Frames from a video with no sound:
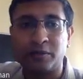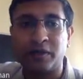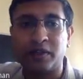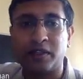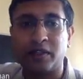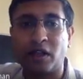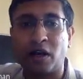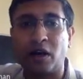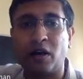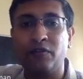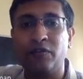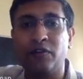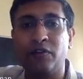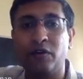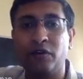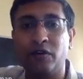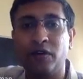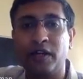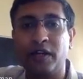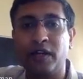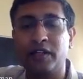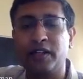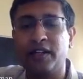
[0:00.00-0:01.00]
But now if you
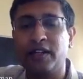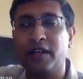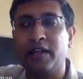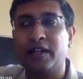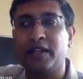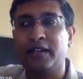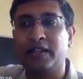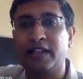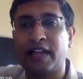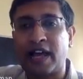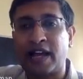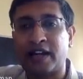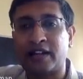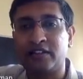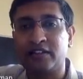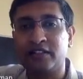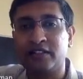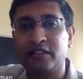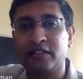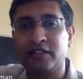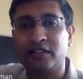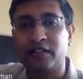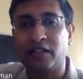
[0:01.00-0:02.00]
look at the
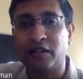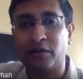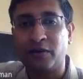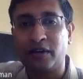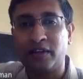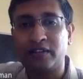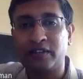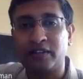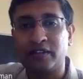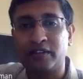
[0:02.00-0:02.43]
actual devices